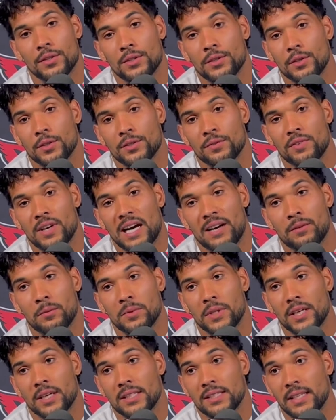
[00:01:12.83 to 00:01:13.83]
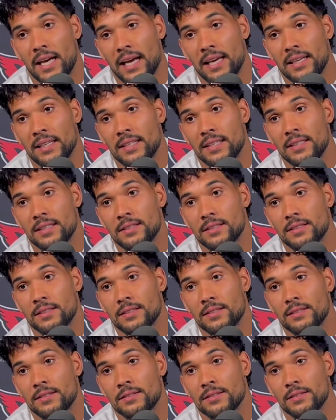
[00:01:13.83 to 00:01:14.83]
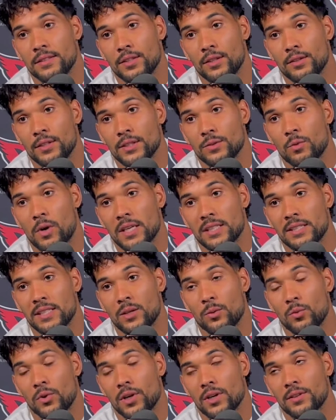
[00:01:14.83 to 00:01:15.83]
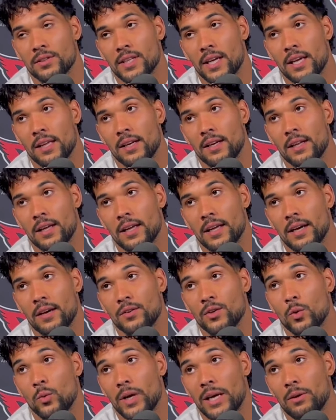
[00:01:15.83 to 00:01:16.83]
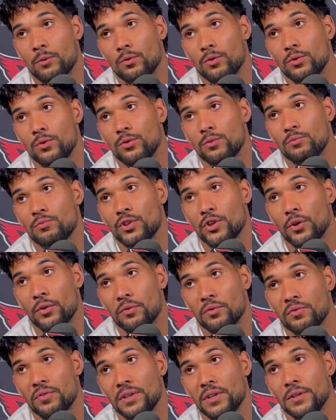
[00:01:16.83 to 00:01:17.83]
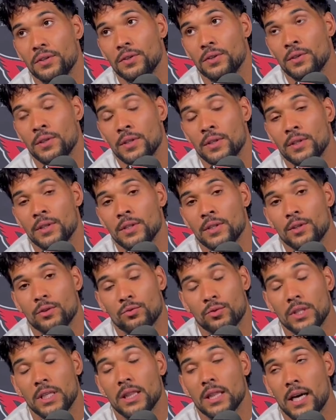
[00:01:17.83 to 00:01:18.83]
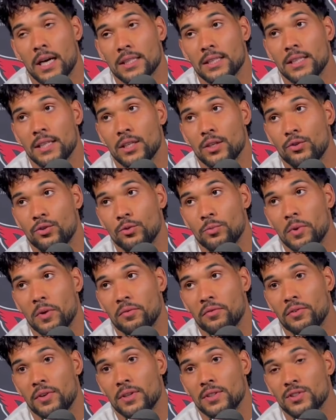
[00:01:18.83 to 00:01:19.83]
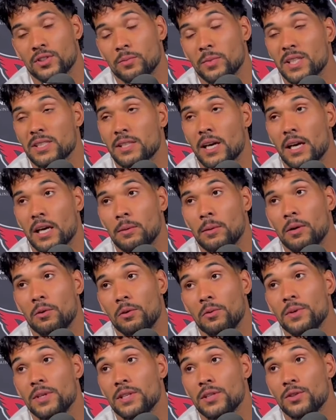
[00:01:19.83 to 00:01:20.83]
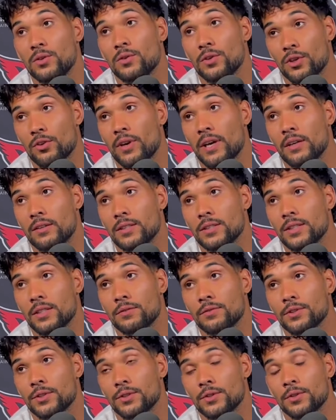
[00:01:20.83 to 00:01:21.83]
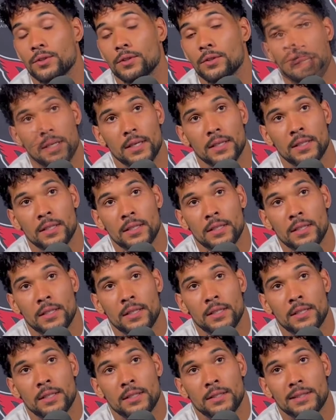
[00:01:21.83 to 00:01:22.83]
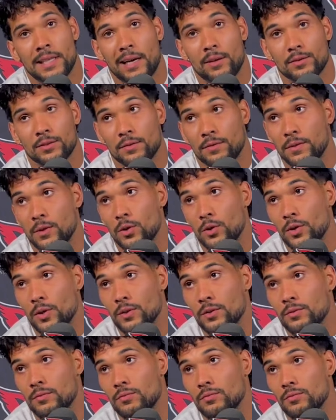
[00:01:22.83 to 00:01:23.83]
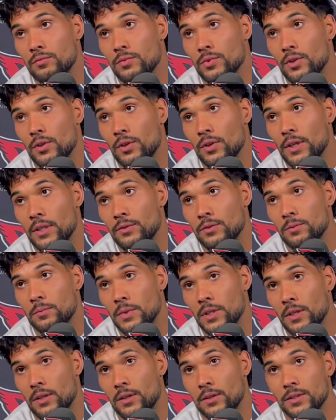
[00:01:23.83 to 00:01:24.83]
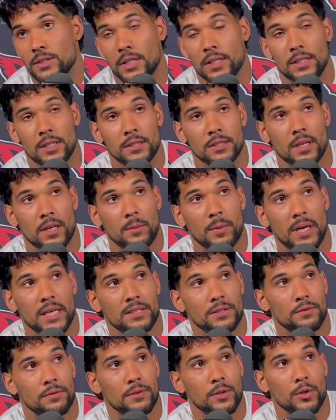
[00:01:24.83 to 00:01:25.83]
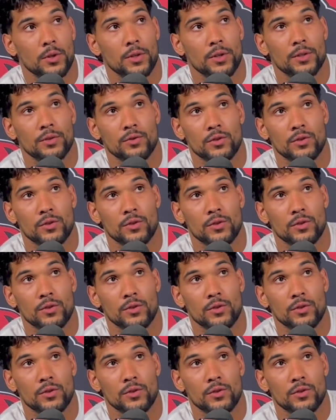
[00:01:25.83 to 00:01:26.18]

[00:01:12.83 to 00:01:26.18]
Those five up there, the tight ends, just watching them work day in and day out in the weight room, on the field, really locked in group up front. So I'm excited about what we can do on the ground this year for sure. That was the floor. That's what me and Coach AD talk about. That's the floor.